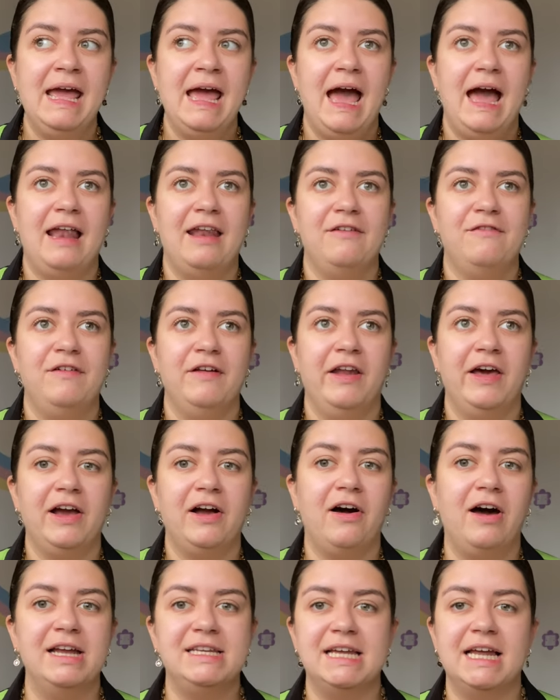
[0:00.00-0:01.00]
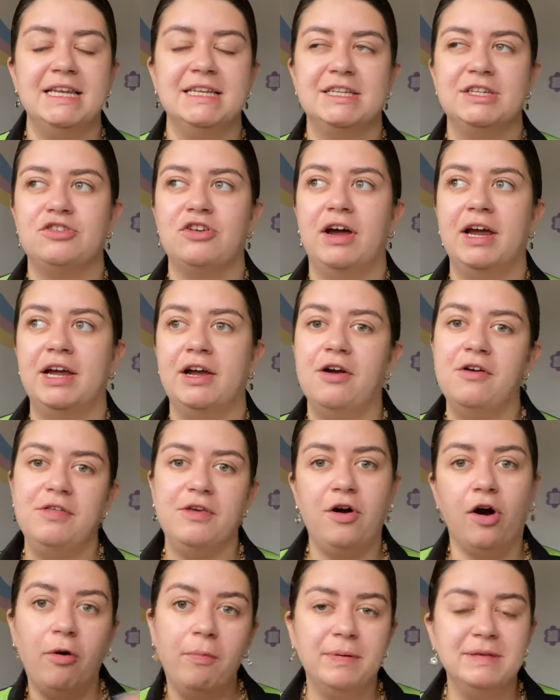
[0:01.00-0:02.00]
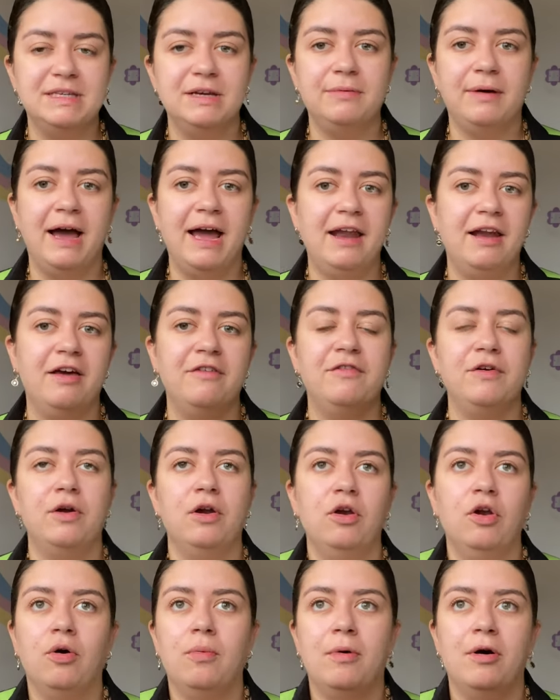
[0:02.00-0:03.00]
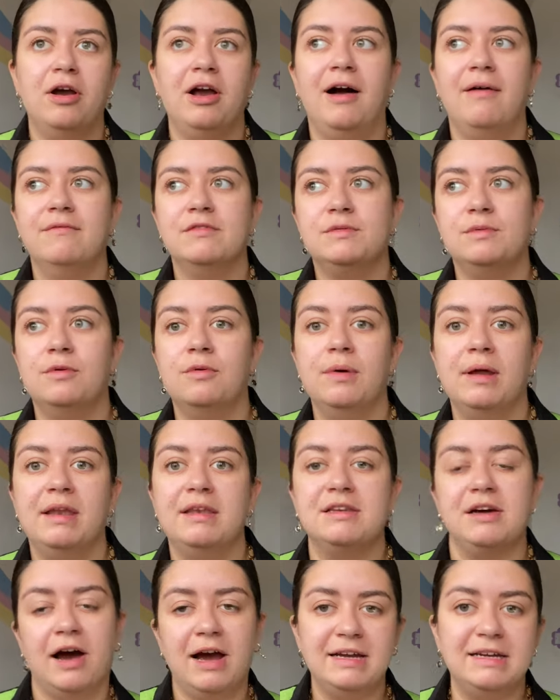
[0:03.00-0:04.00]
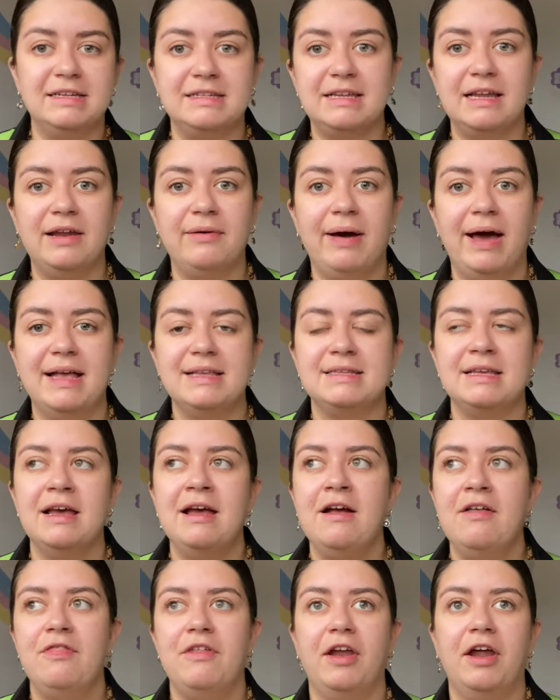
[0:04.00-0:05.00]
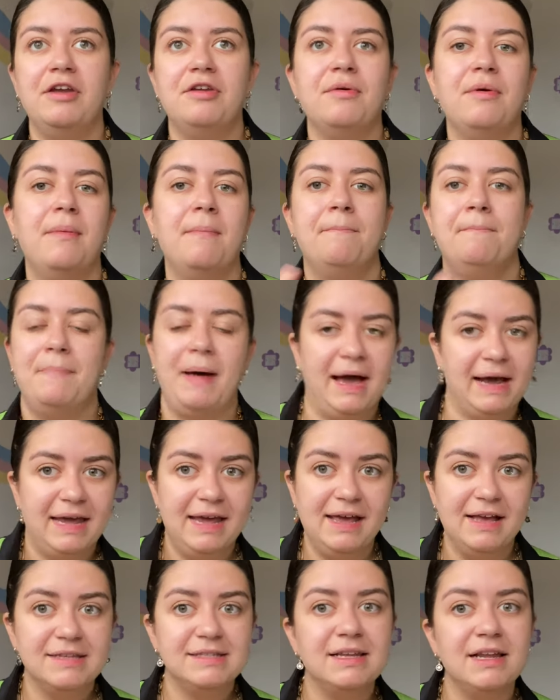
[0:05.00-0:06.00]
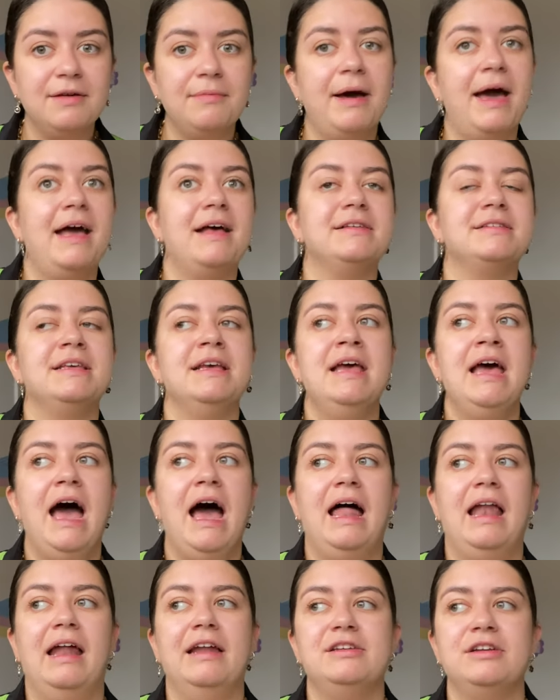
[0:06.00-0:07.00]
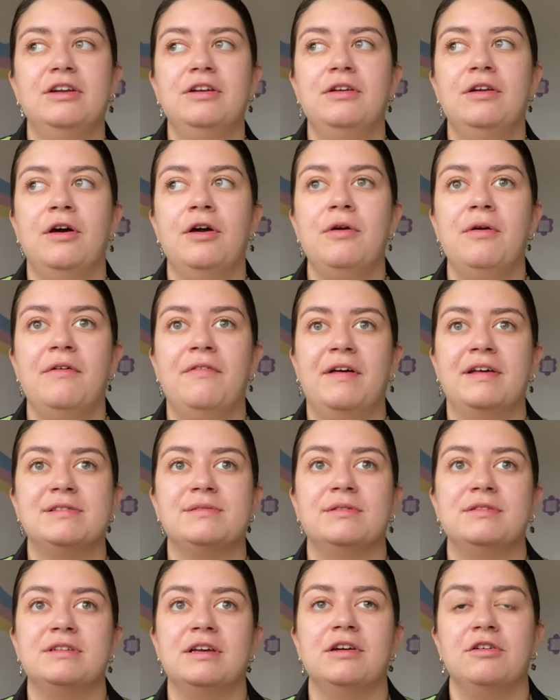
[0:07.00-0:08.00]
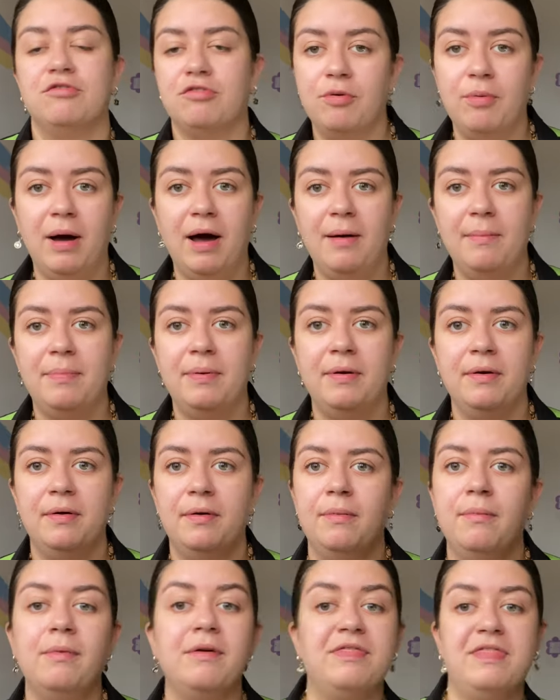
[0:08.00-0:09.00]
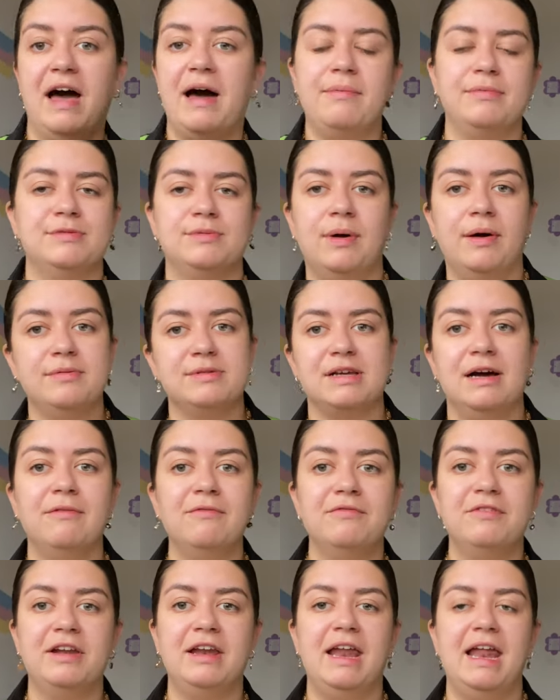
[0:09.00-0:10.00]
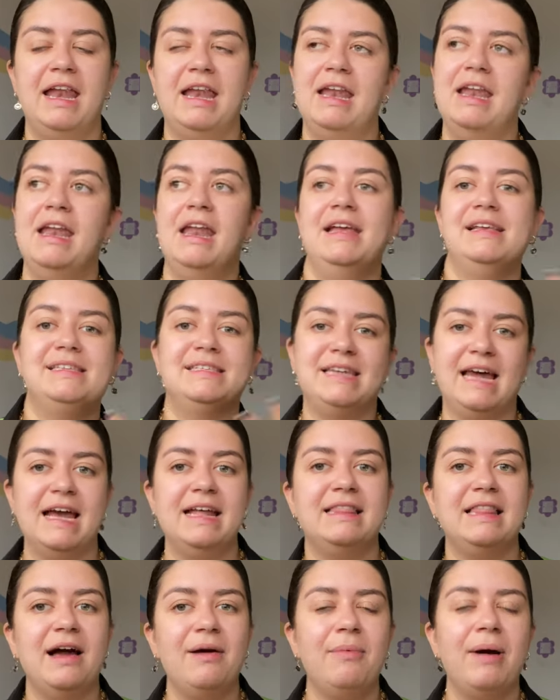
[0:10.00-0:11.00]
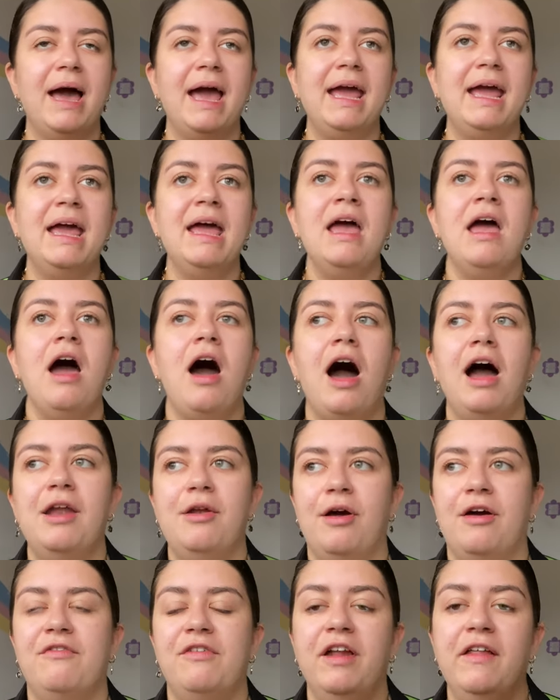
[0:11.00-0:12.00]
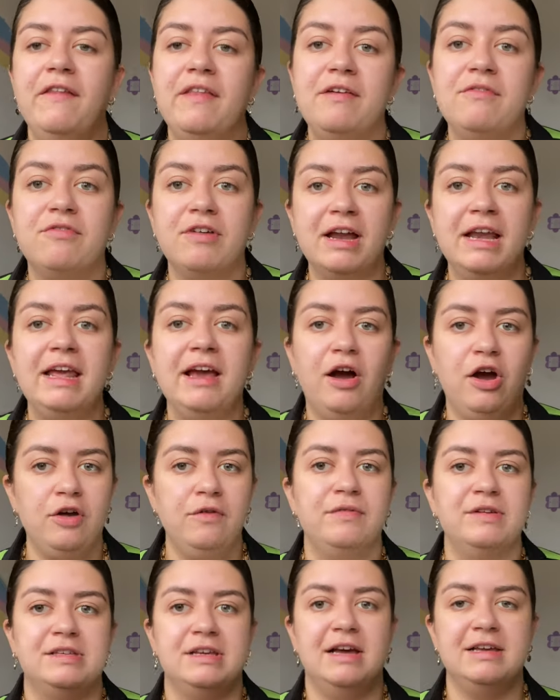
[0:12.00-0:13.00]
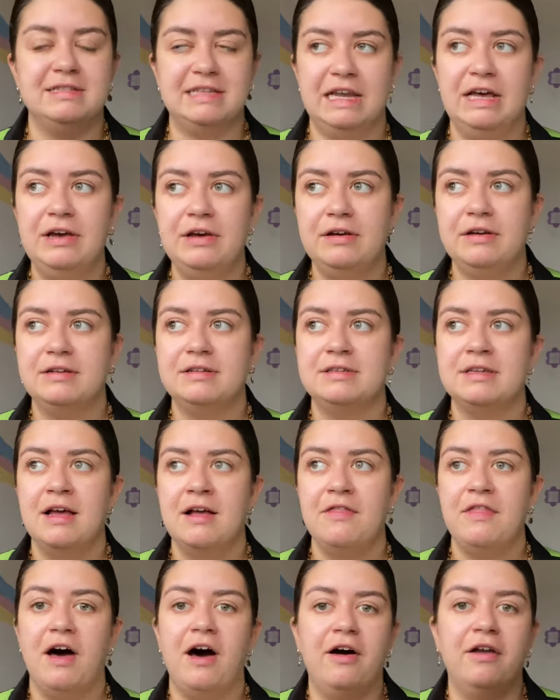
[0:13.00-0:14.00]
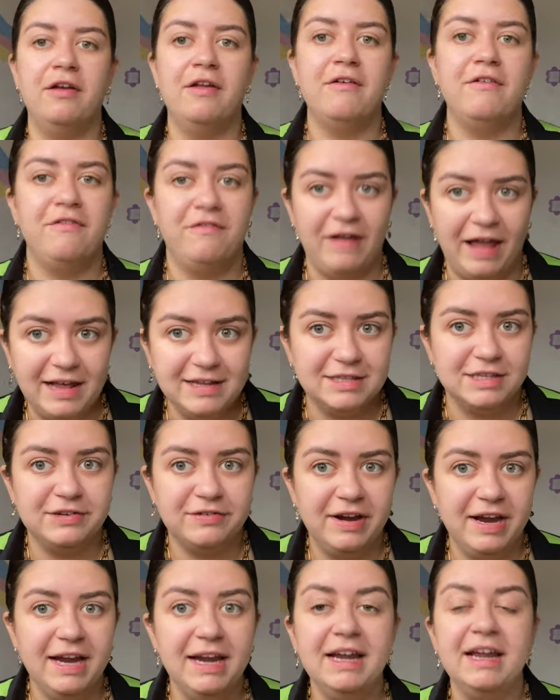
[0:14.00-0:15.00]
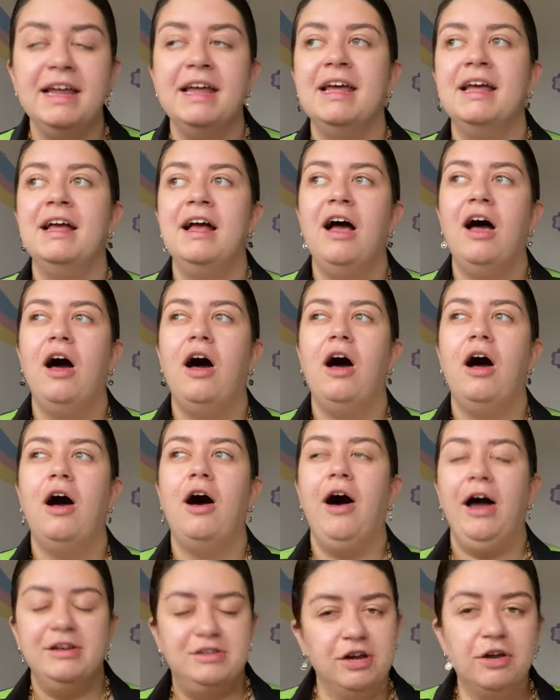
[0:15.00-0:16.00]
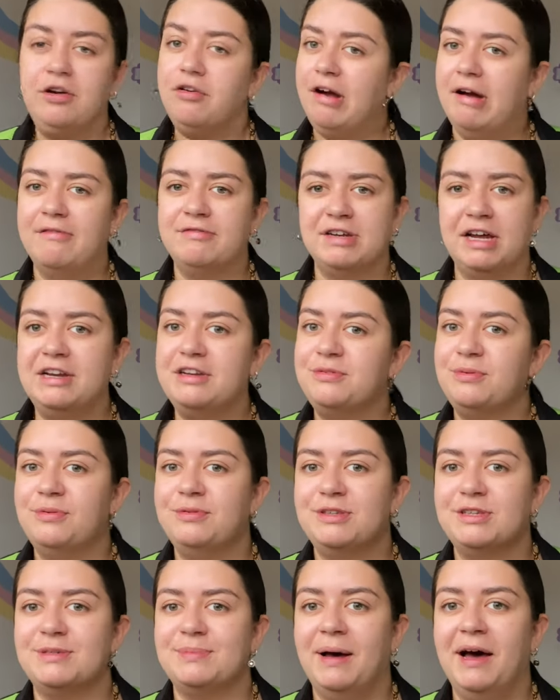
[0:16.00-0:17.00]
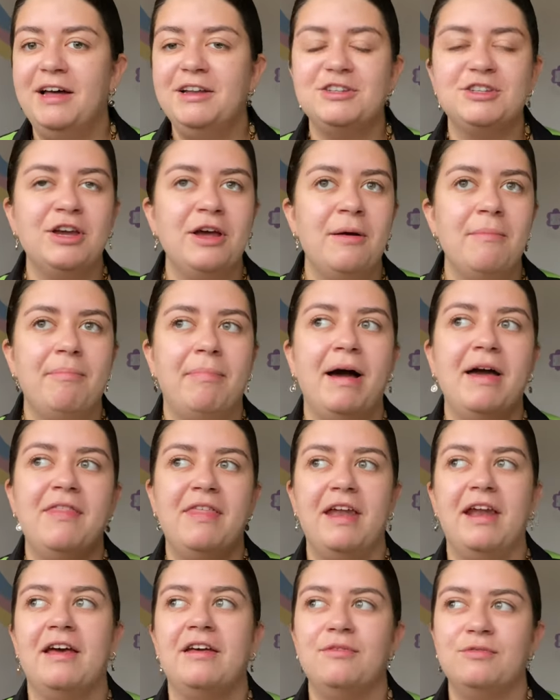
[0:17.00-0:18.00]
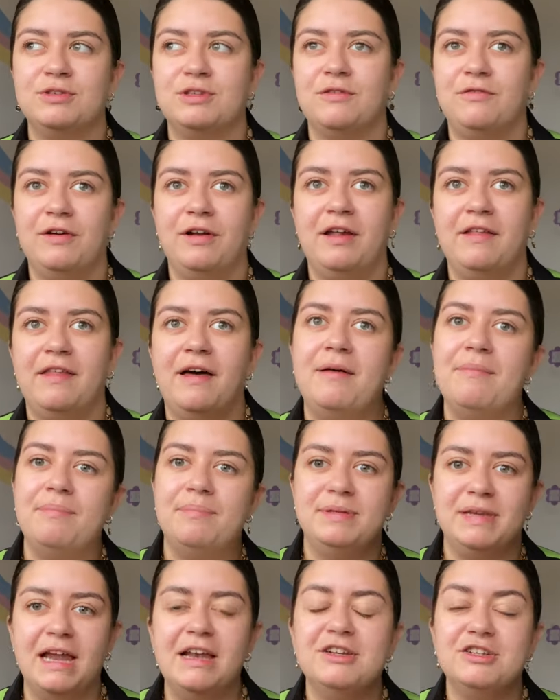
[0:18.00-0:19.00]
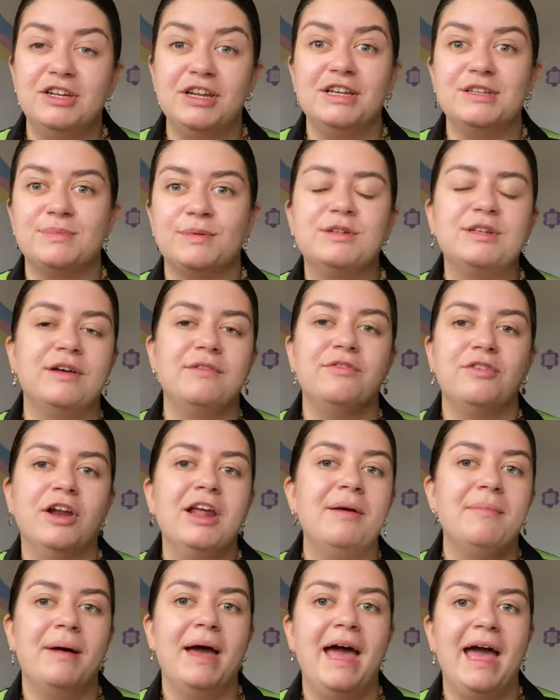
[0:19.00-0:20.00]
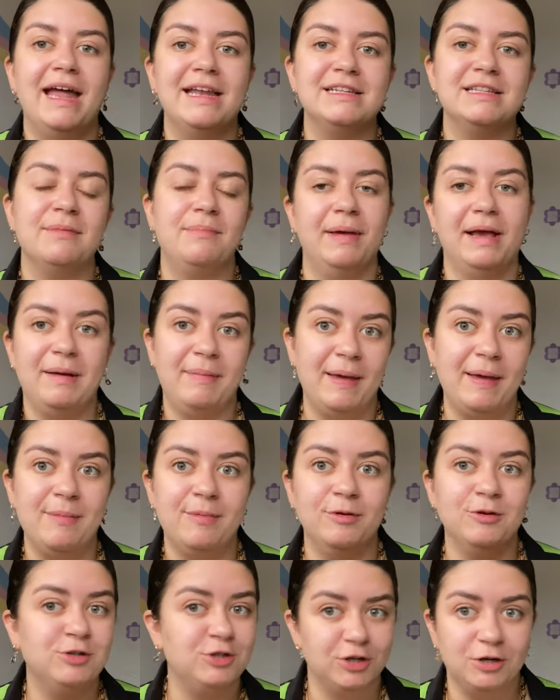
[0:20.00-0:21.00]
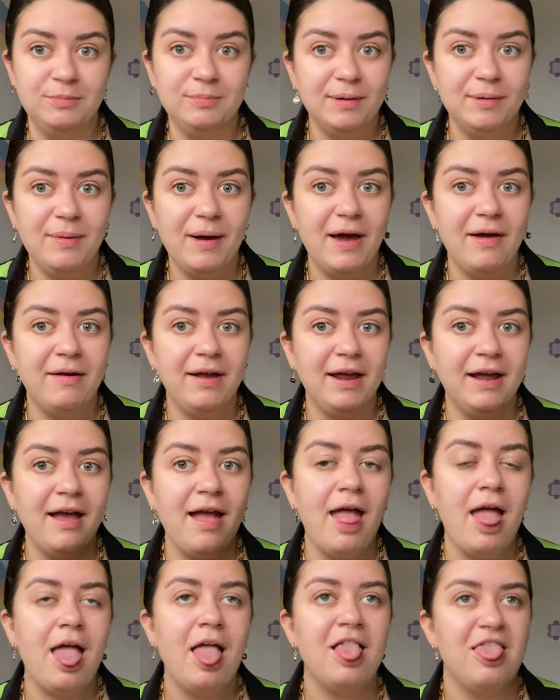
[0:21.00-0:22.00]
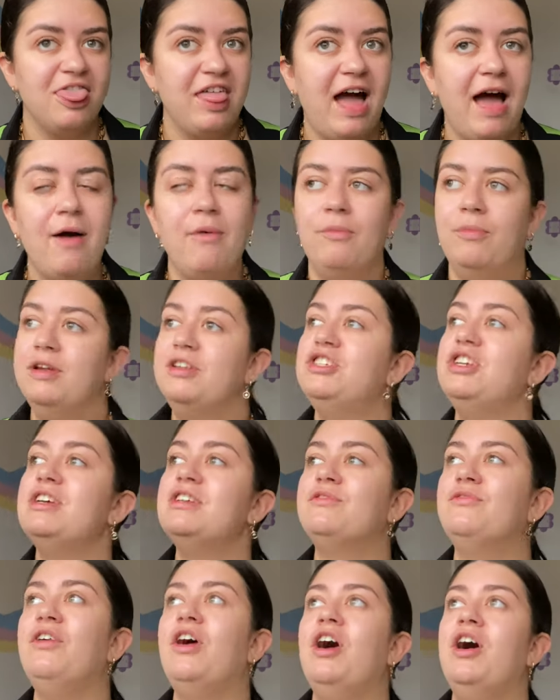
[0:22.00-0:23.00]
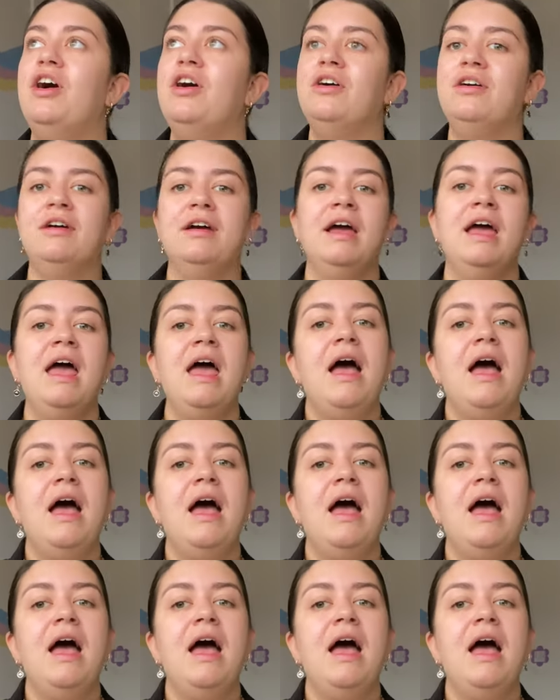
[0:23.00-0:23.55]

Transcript: And I feel like I tend to try and go the opposite way, and I feel a lot more comfortable in tighter silhouettes than I do in baggier silhouettes. And I don't know if that's because I grew up with that was what I was confident in and it stayed that way. I don't know, I feel like the really oversized looks that aren't flattering, I don't gravitate towards as much. But then I also feel like that potentially is because I've got it in my head that bigger people shouldn't be wearing that, which is wrong.